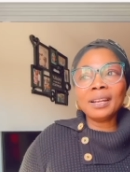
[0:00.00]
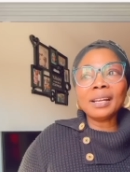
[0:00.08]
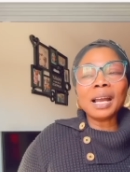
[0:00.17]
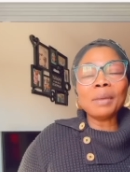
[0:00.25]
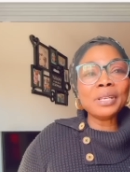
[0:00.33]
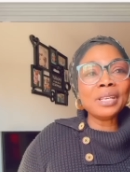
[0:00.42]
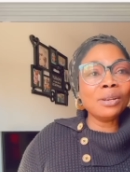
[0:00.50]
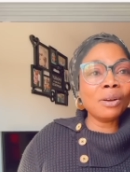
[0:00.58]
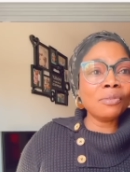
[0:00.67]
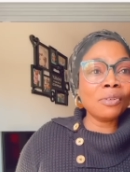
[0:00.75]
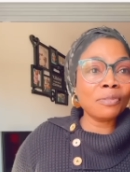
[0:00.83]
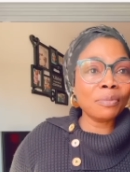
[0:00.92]
abi the
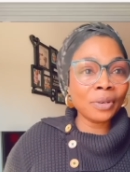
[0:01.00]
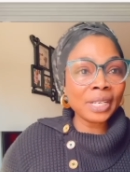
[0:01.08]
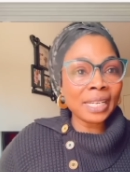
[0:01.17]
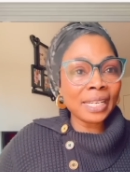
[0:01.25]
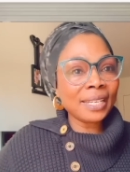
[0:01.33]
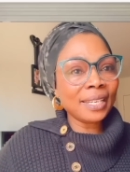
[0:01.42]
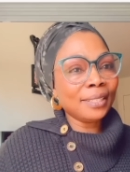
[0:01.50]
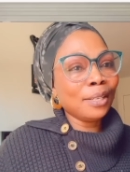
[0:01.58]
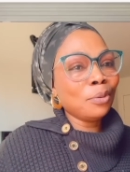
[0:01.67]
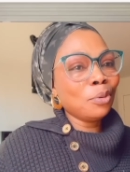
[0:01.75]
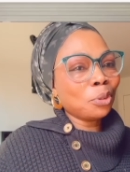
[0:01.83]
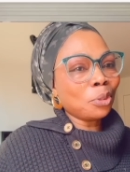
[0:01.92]
love of money is the
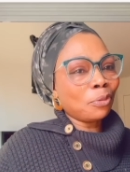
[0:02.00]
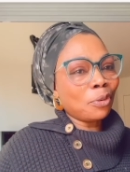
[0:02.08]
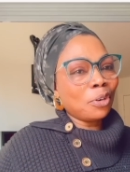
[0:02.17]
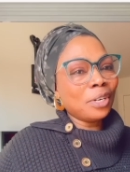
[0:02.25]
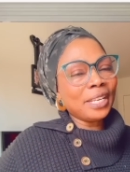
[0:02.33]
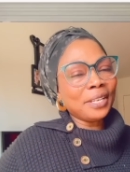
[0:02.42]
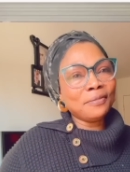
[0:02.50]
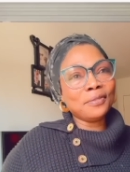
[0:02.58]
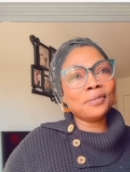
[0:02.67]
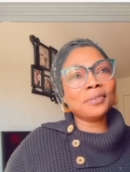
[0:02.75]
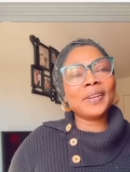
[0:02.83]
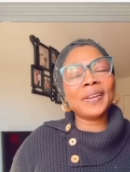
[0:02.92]
root of all evil.
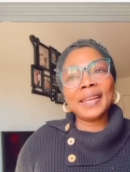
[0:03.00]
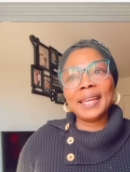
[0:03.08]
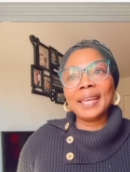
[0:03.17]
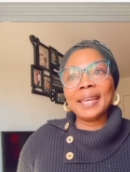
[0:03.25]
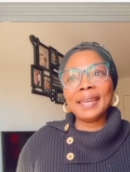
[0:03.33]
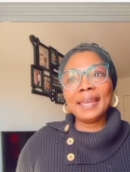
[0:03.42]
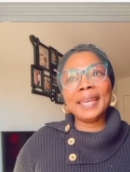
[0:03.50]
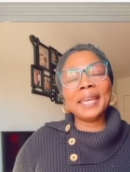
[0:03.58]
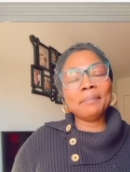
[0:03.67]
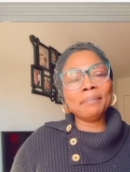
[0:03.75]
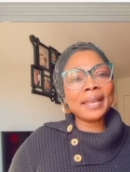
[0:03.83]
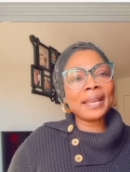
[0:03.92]

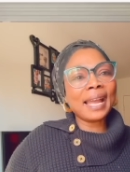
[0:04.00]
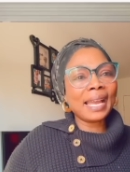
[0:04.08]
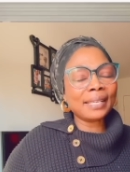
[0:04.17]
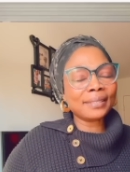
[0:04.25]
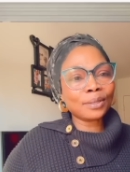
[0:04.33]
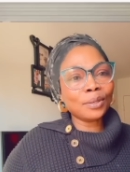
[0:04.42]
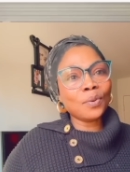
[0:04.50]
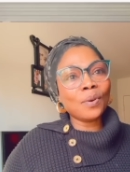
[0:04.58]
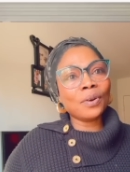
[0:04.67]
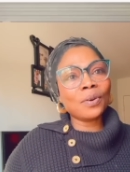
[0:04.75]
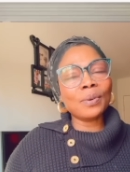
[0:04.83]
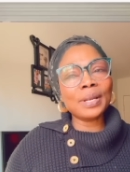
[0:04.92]
Make I ask you
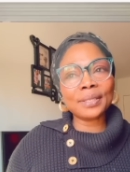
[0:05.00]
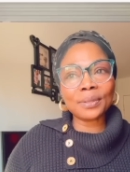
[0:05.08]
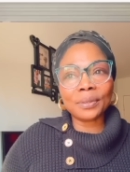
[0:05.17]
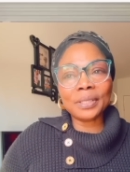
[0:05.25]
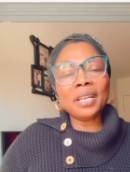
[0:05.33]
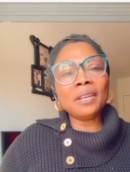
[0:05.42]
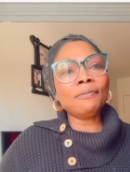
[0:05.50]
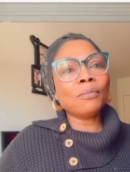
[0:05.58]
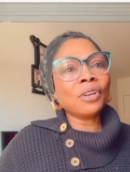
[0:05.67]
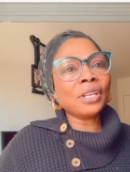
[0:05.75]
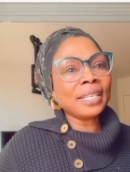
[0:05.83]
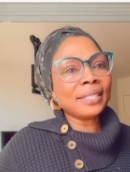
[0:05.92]
one question. If
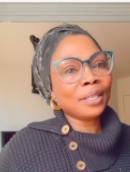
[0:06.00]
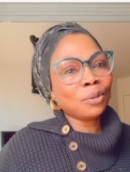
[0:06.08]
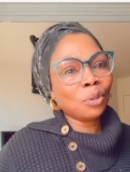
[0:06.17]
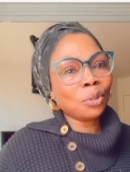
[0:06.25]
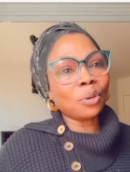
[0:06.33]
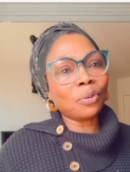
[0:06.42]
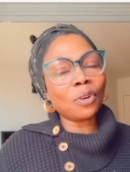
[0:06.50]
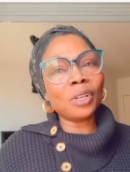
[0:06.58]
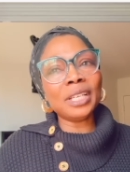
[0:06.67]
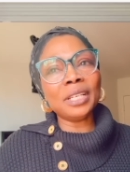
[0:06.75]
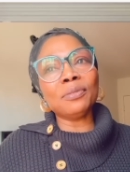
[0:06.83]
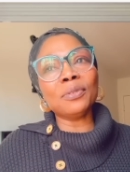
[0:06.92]
money is the root of all
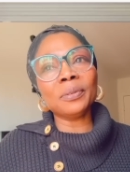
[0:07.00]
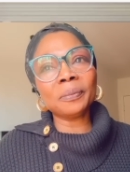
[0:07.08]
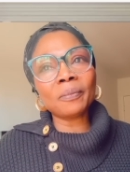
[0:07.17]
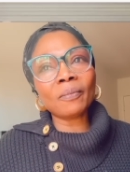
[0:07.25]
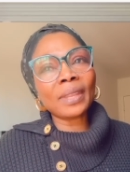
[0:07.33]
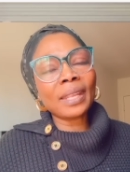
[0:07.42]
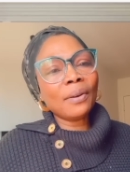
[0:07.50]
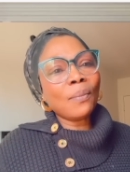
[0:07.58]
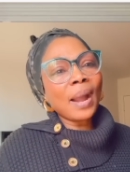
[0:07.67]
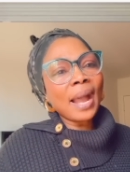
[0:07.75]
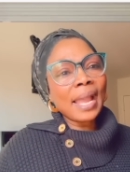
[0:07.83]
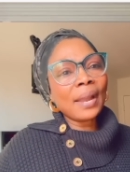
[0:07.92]
evil,
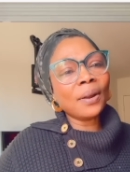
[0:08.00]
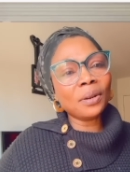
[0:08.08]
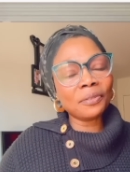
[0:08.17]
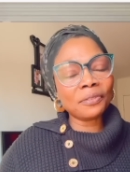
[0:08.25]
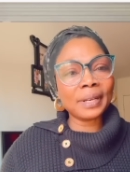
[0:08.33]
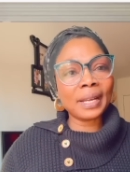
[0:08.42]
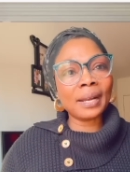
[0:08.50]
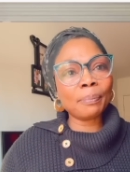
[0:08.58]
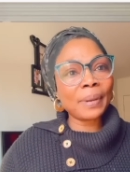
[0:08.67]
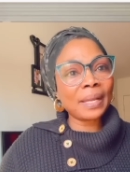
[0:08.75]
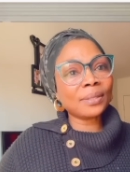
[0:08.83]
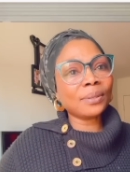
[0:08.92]
why all of una
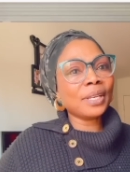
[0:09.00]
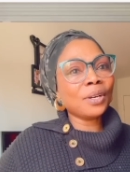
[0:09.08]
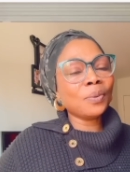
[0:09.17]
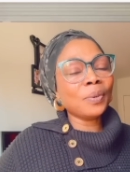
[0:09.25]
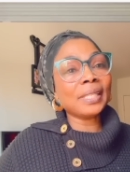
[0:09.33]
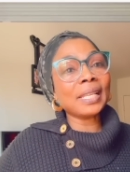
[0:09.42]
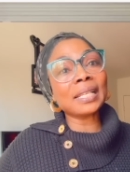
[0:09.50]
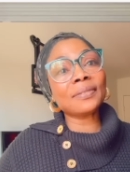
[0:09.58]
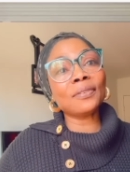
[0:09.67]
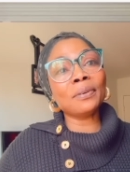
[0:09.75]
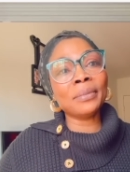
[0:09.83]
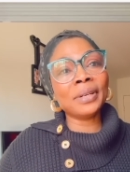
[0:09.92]
pastor dey always ask
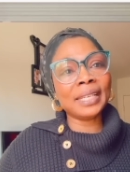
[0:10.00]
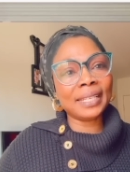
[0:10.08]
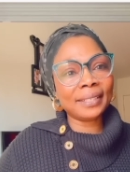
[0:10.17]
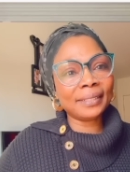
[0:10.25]
for money?